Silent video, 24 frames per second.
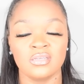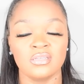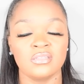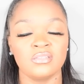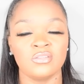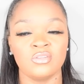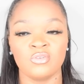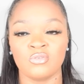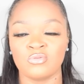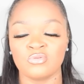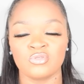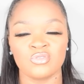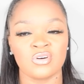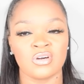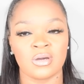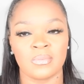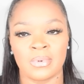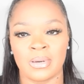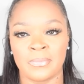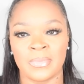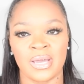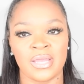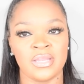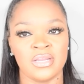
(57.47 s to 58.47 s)
Don't talk
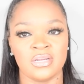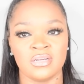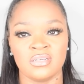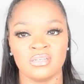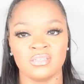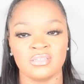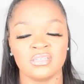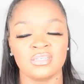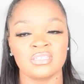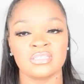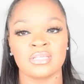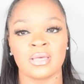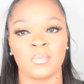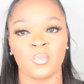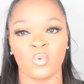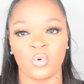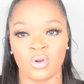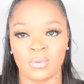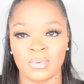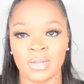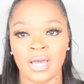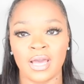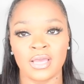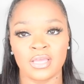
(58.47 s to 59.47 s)
about my hair because I'm
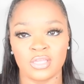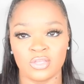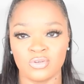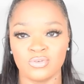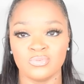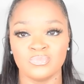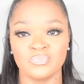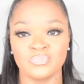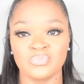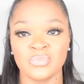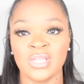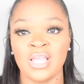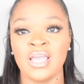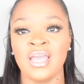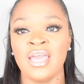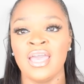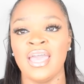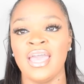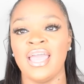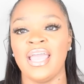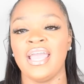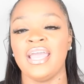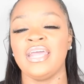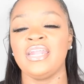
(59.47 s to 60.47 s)
gonna block you.
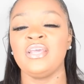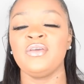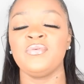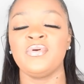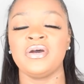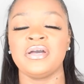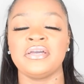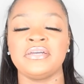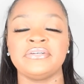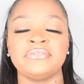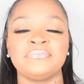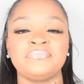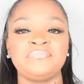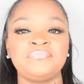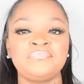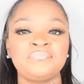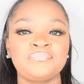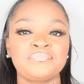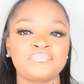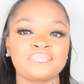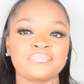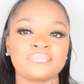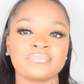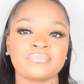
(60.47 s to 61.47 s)
Anyway,
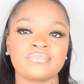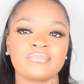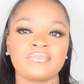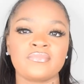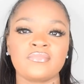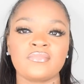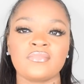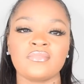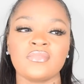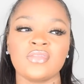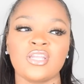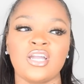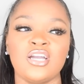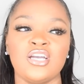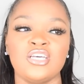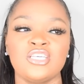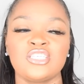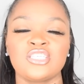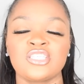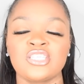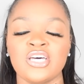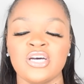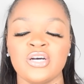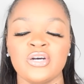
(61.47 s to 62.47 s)

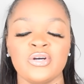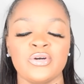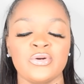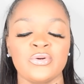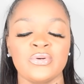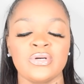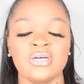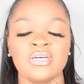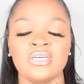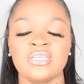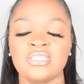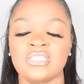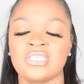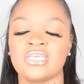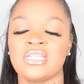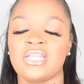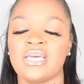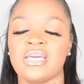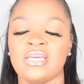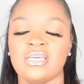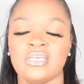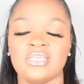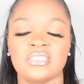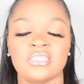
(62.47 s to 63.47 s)
so
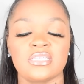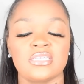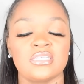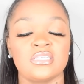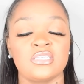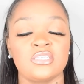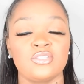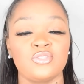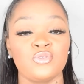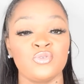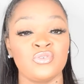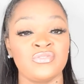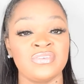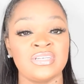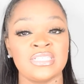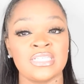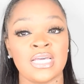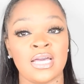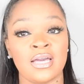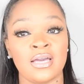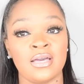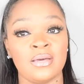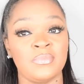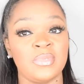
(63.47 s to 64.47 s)
today is a story
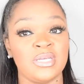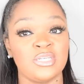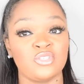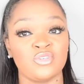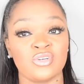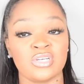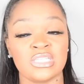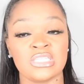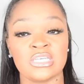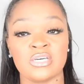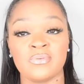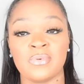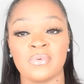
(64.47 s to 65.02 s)
time. As y'all can tell